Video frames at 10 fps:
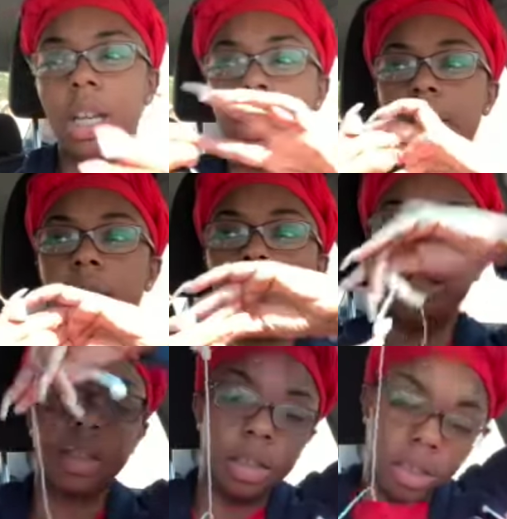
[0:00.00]
listening
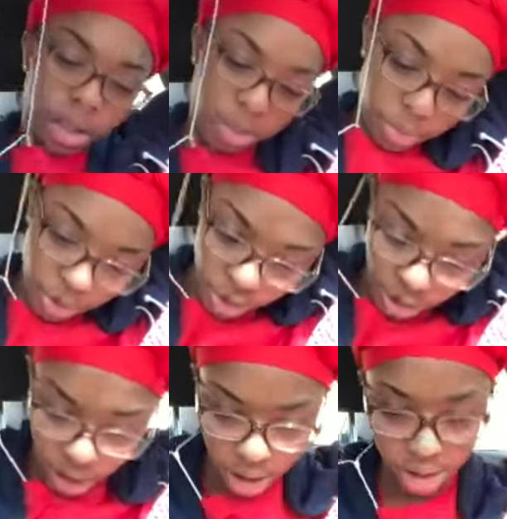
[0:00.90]
to the music
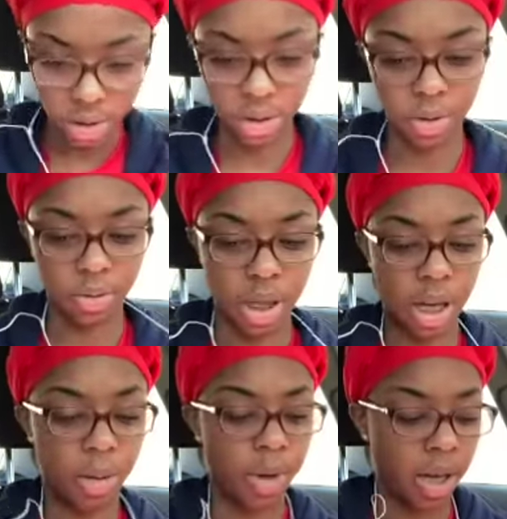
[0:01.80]
that I listen to
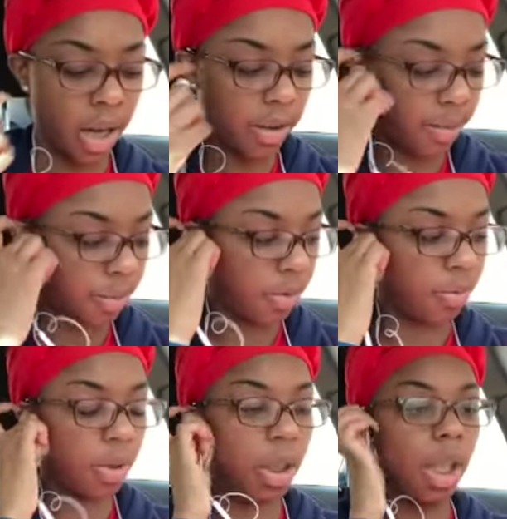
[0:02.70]
now, my gospel,
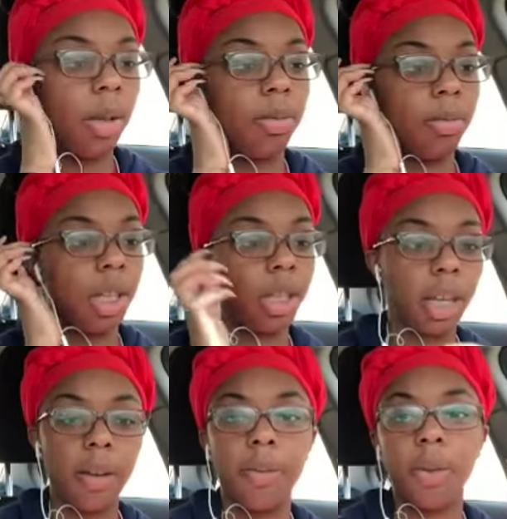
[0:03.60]
is really keeping me
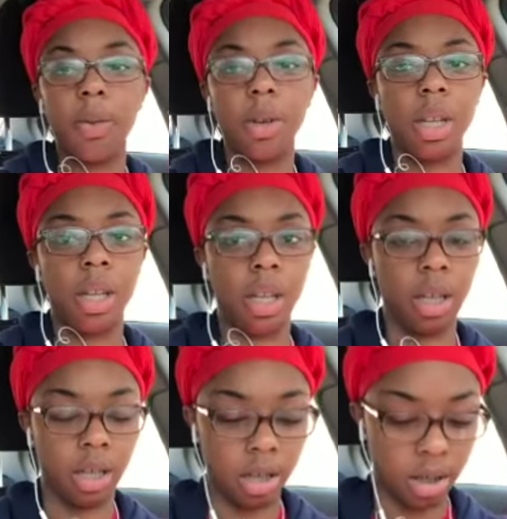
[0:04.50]
thankful
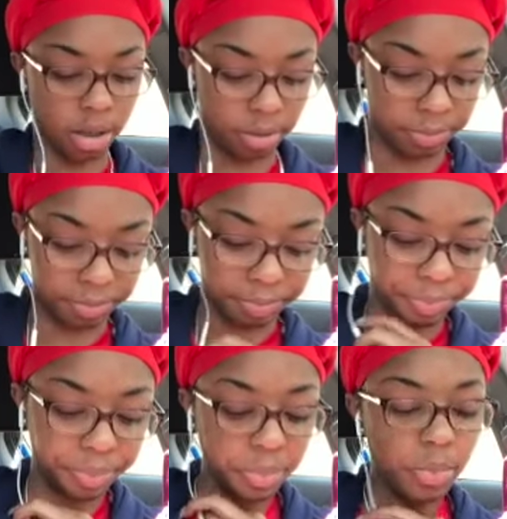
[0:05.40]
and
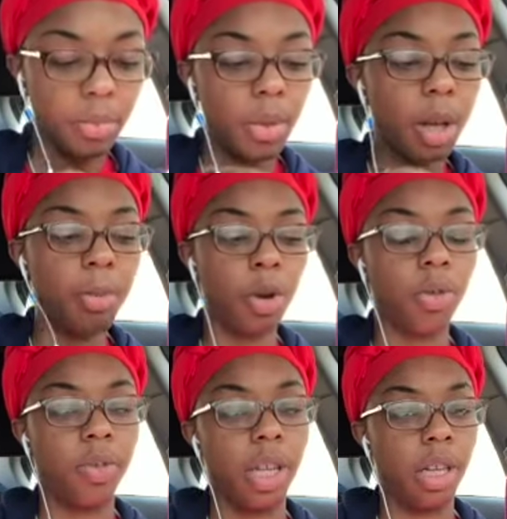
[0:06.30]

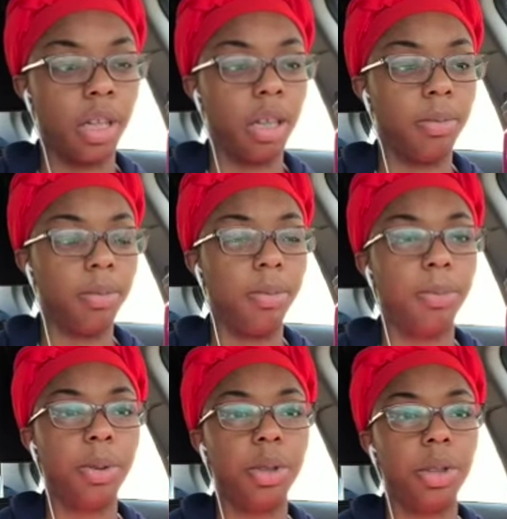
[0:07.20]
motivated, and
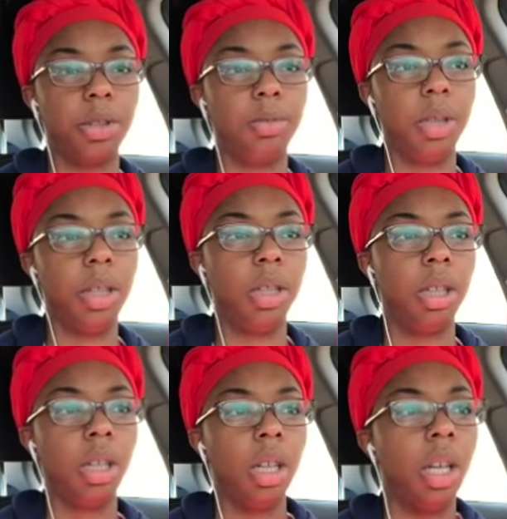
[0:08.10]
pushes me,
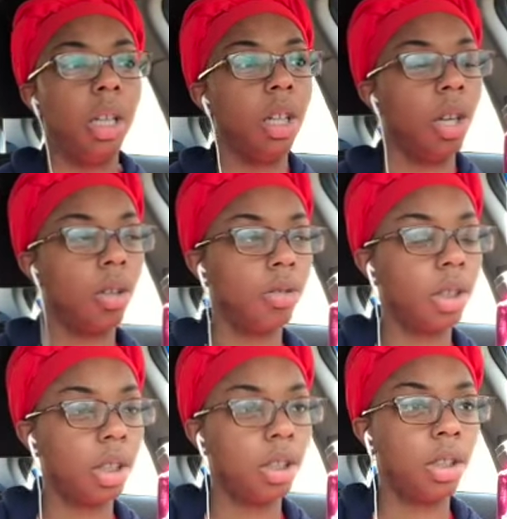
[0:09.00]
you know,
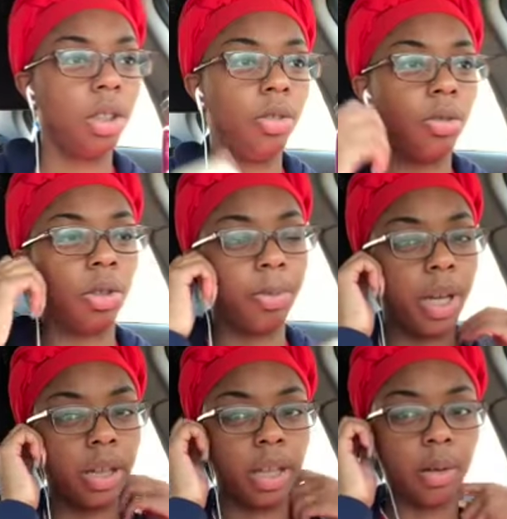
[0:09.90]
to continue on the
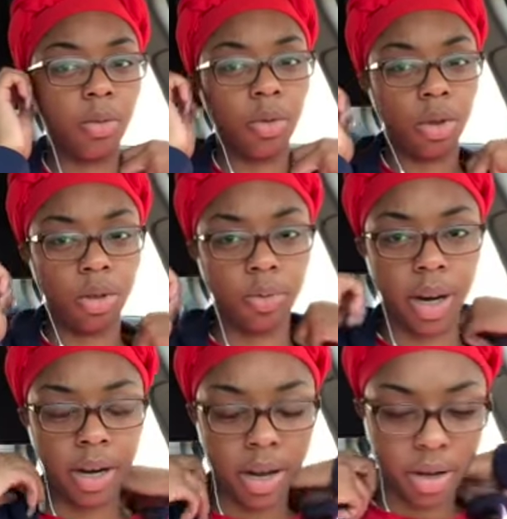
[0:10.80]
path that I'm going on
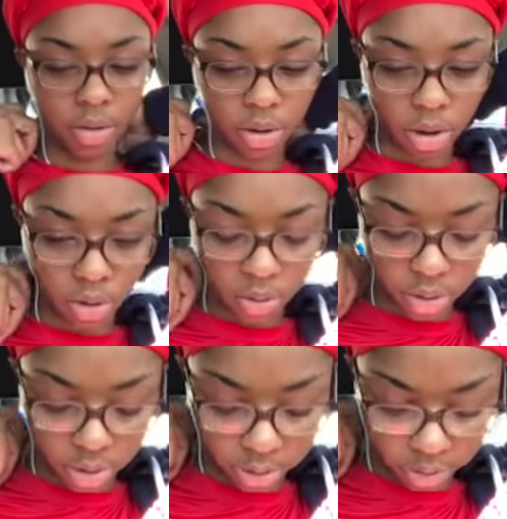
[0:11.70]
right now. So